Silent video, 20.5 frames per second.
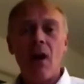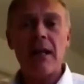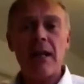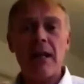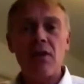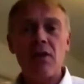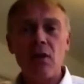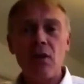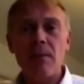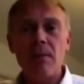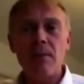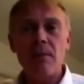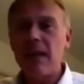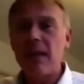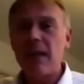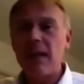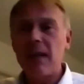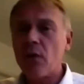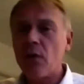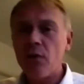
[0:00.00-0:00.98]
And you know
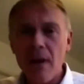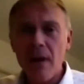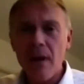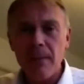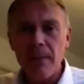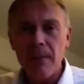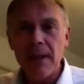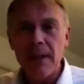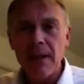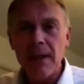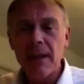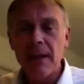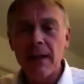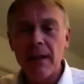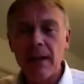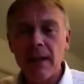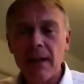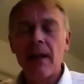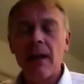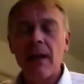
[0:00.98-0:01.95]
something? God has
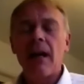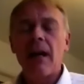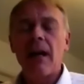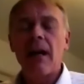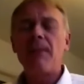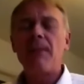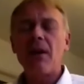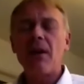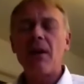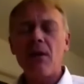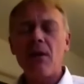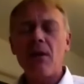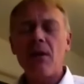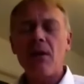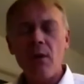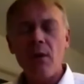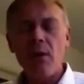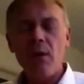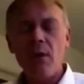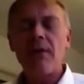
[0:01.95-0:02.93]
used me
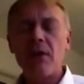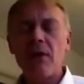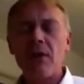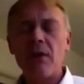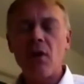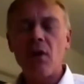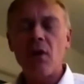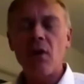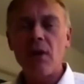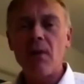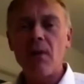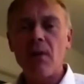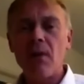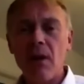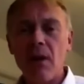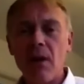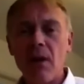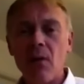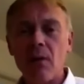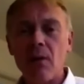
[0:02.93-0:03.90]
incredibly. I've
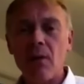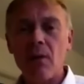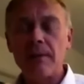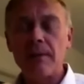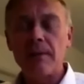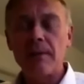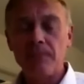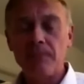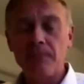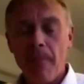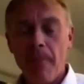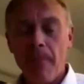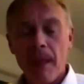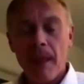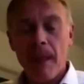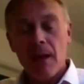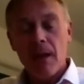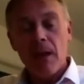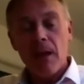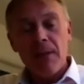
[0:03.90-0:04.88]
been on a wonderful
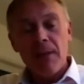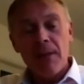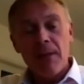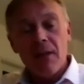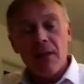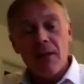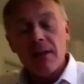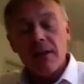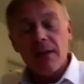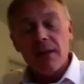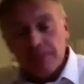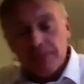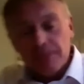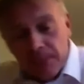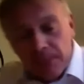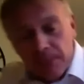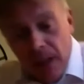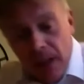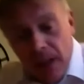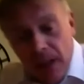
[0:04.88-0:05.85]
journey with the Lord
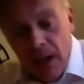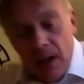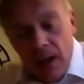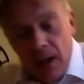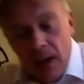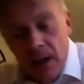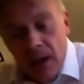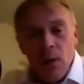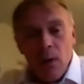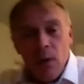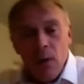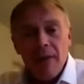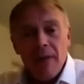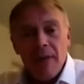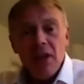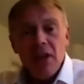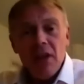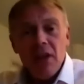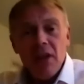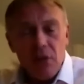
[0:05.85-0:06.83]

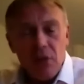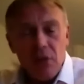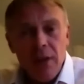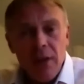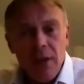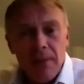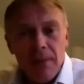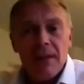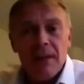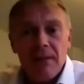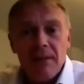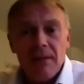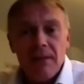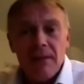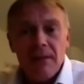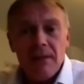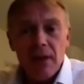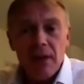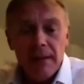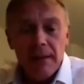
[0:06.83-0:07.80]
because
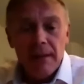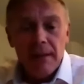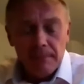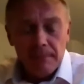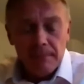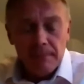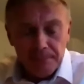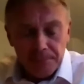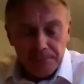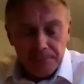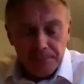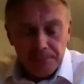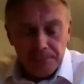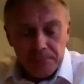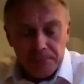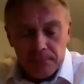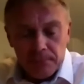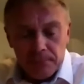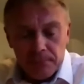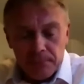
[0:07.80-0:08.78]
when I finished the
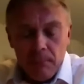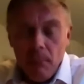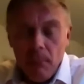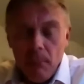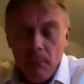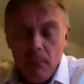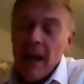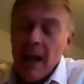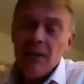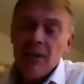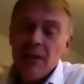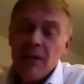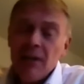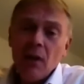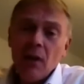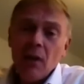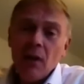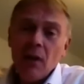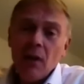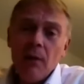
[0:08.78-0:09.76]
treatments eventually,
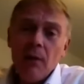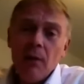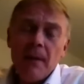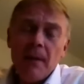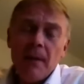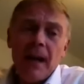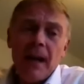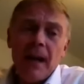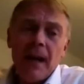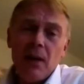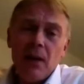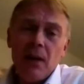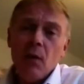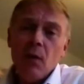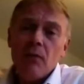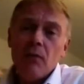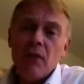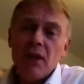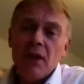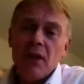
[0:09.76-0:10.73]

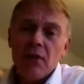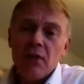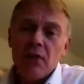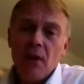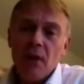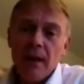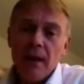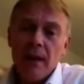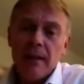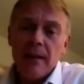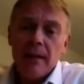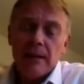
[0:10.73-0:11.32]
I took a call from